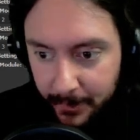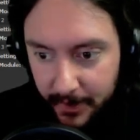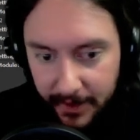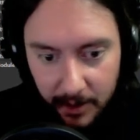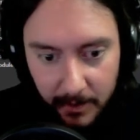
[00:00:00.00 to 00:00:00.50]

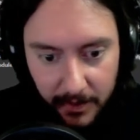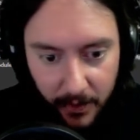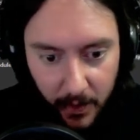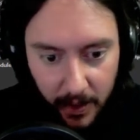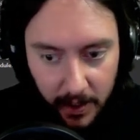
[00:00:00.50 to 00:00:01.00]
there
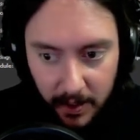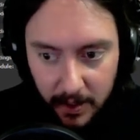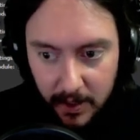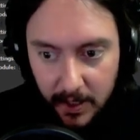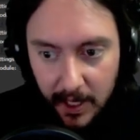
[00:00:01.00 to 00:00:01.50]
before,
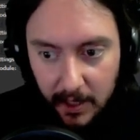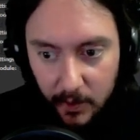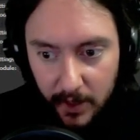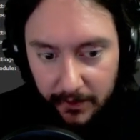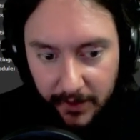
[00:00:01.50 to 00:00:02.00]
and
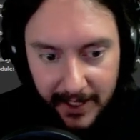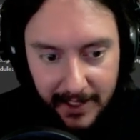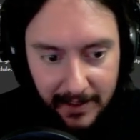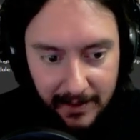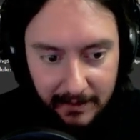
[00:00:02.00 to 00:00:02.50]
what I find
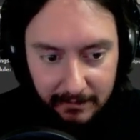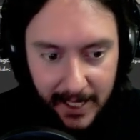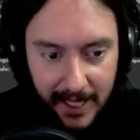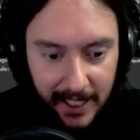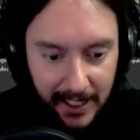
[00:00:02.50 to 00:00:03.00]
is
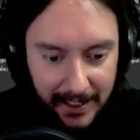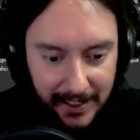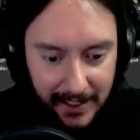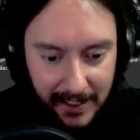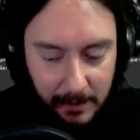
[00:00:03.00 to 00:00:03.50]
editing in
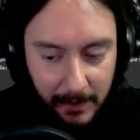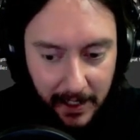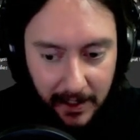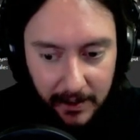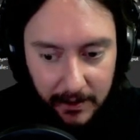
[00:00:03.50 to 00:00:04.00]
16-bit
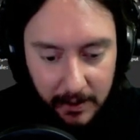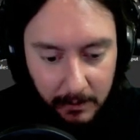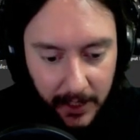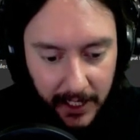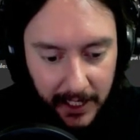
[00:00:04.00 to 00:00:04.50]
color and then
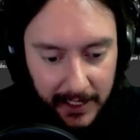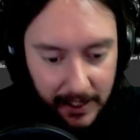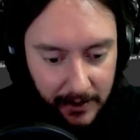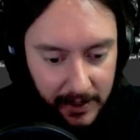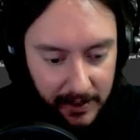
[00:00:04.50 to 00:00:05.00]
bringing it
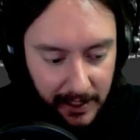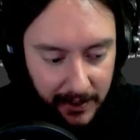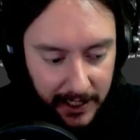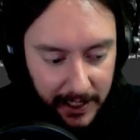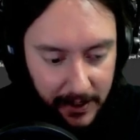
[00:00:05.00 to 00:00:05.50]
down to
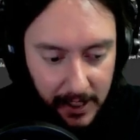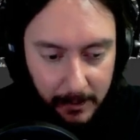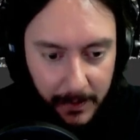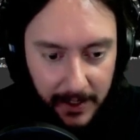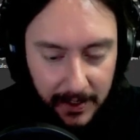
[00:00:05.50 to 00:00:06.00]
scaling it down to
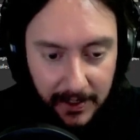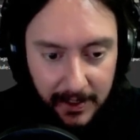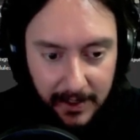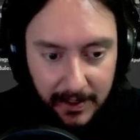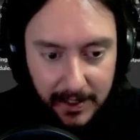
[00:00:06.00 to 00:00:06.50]
8-bit
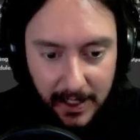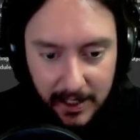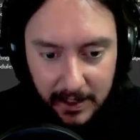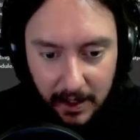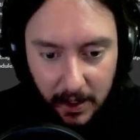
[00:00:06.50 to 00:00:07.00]

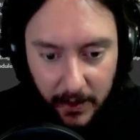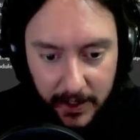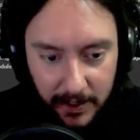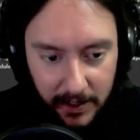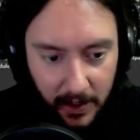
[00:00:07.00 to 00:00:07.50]
doesn't
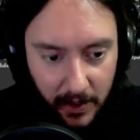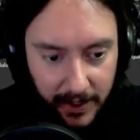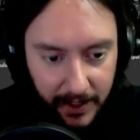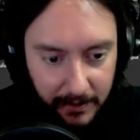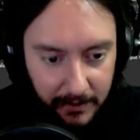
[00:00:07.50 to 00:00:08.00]
always look all
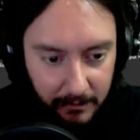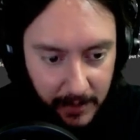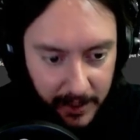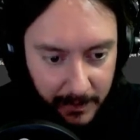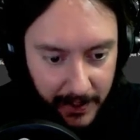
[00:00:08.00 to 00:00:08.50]
that
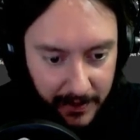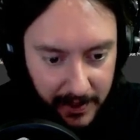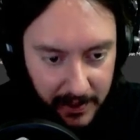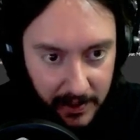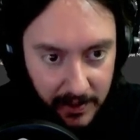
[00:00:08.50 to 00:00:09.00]
much better
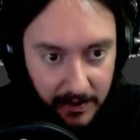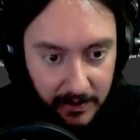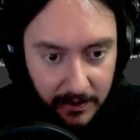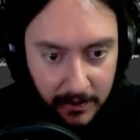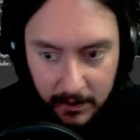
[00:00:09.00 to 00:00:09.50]
than just
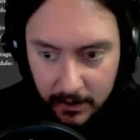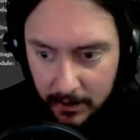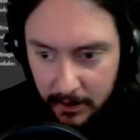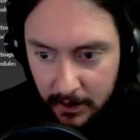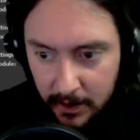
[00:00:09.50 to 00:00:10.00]

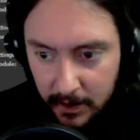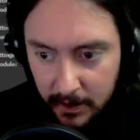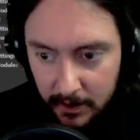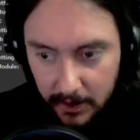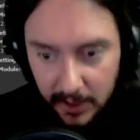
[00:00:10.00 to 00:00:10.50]

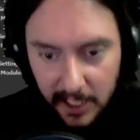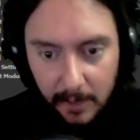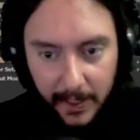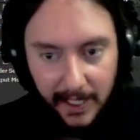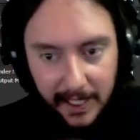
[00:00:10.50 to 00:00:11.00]

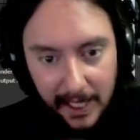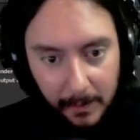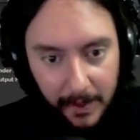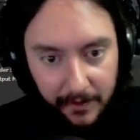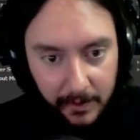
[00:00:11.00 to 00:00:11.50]
keeping it in
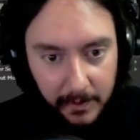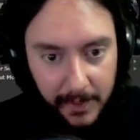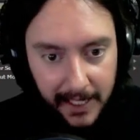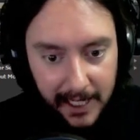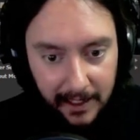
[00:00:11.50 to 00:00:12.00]
8-bit from the
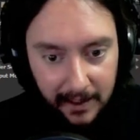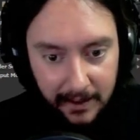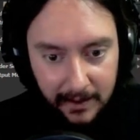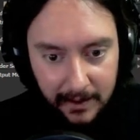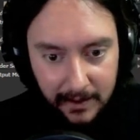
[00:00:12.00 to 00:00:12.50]
beginning.
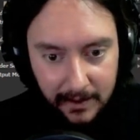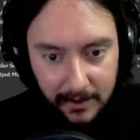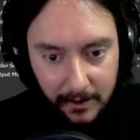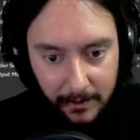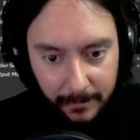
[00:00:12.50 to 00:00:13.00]

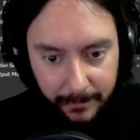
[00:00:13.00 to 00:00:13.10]
So